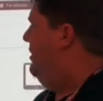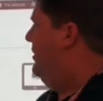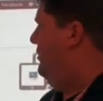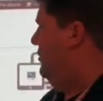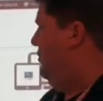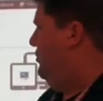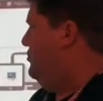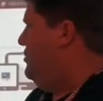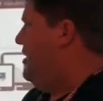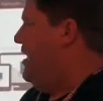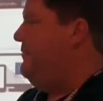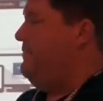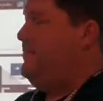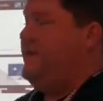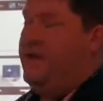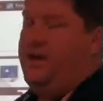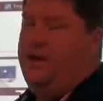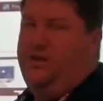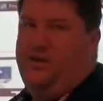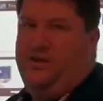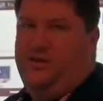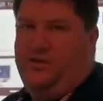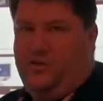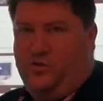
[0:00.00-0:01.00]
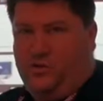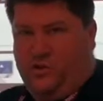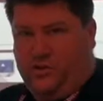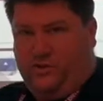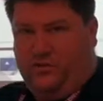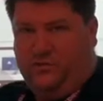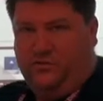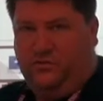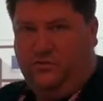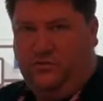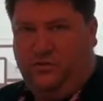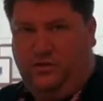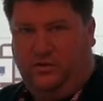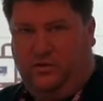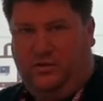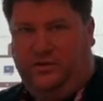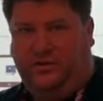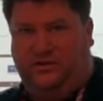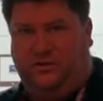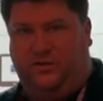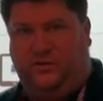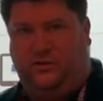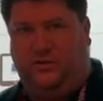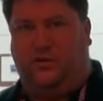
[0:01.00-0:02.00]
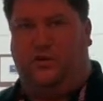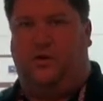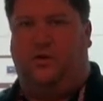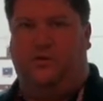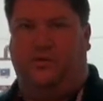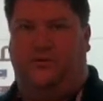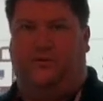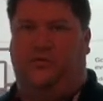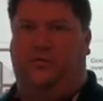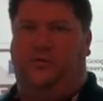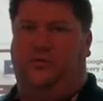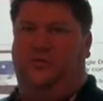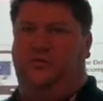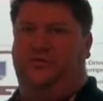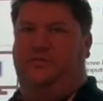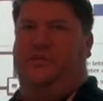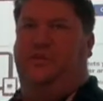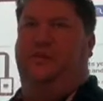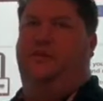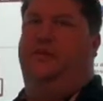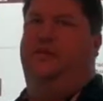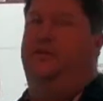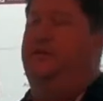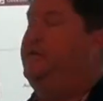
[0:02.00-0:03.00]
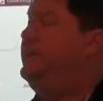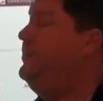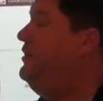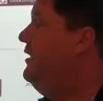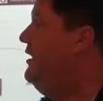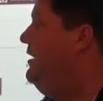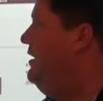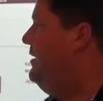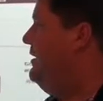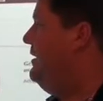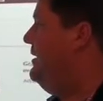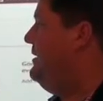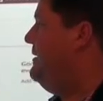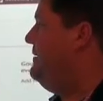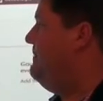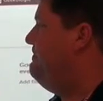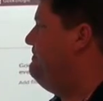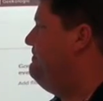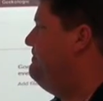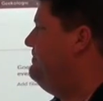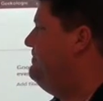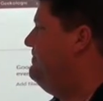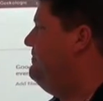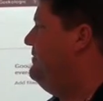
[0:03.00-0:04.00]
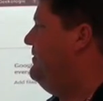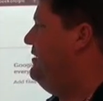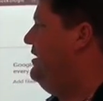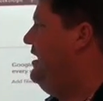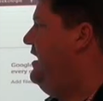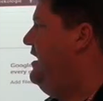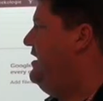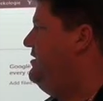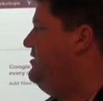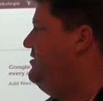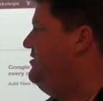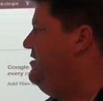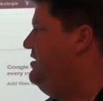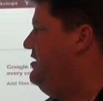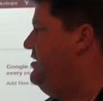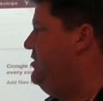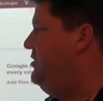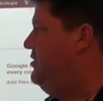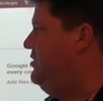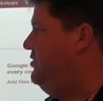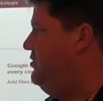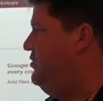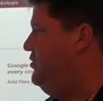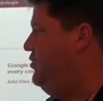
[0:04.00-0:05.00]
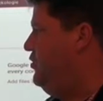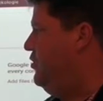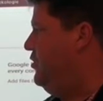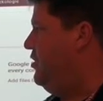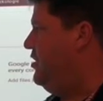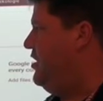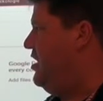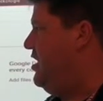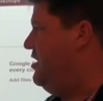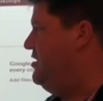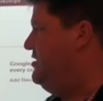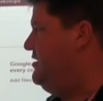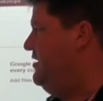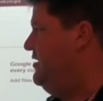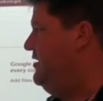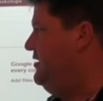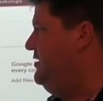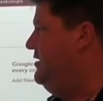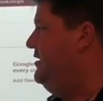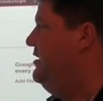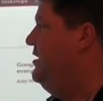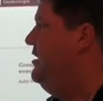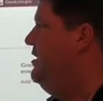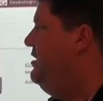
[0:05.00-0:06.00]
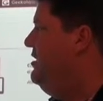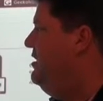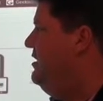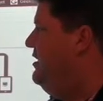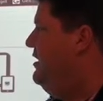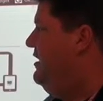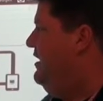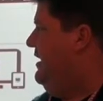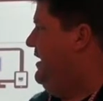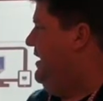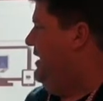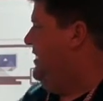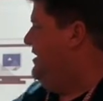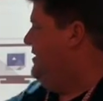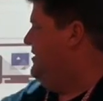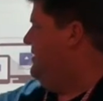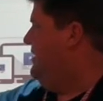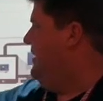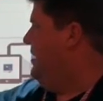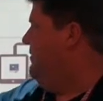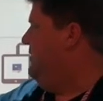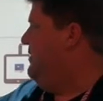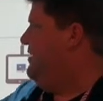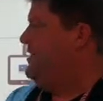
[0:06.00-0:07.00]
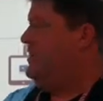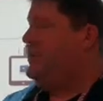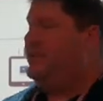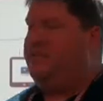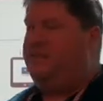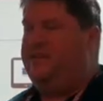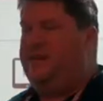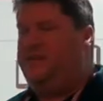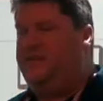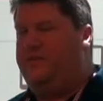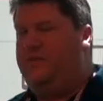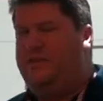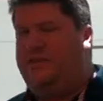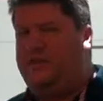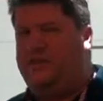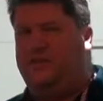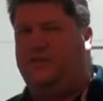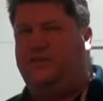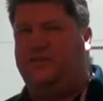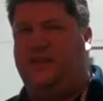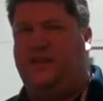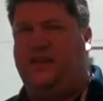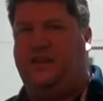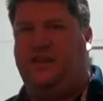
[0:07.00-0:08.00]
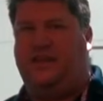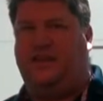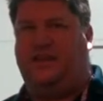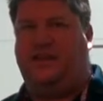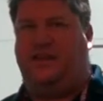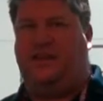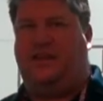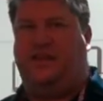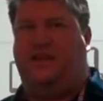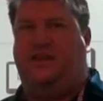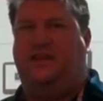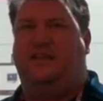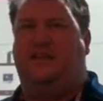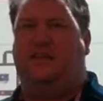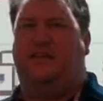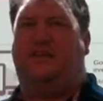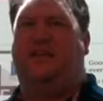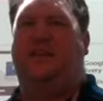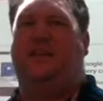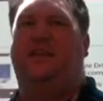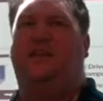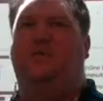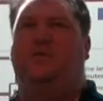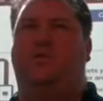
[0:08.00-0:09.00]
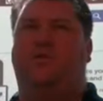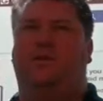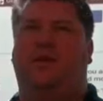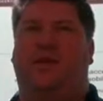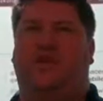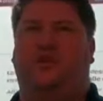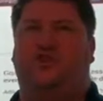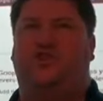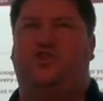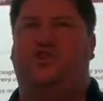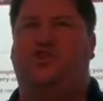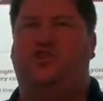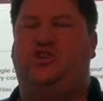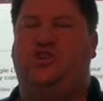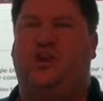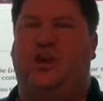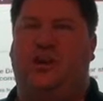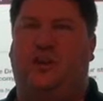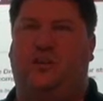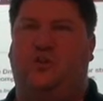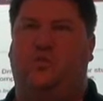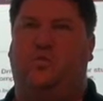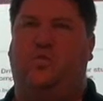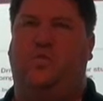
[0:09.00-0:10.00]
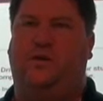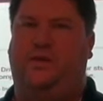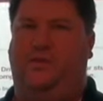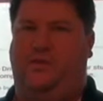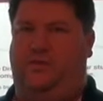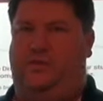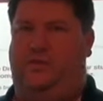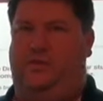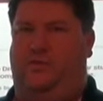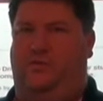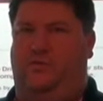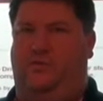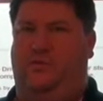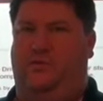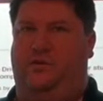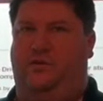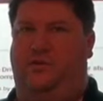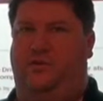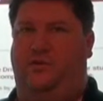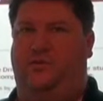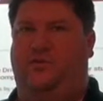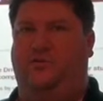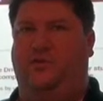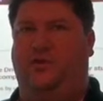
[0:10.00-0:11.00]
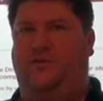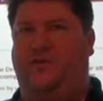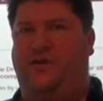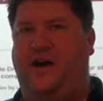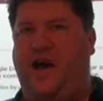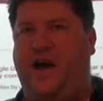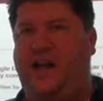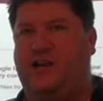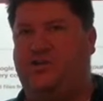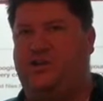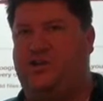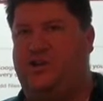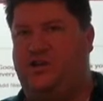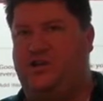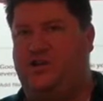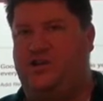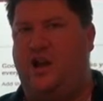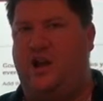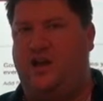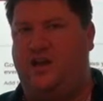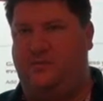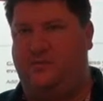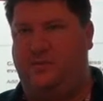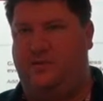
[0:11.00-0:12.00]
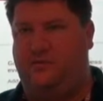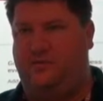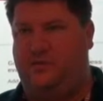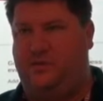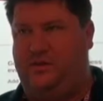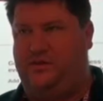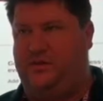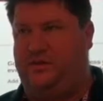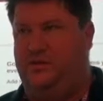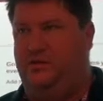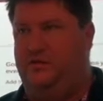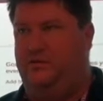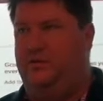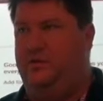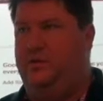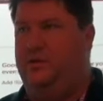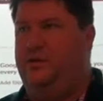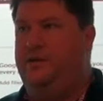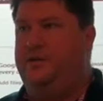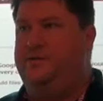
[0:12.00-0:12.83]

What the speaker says: a little drop down and you can list through all the folders there and see your content. Incoming is everything that anyone has shared with you. So if I share a document with you,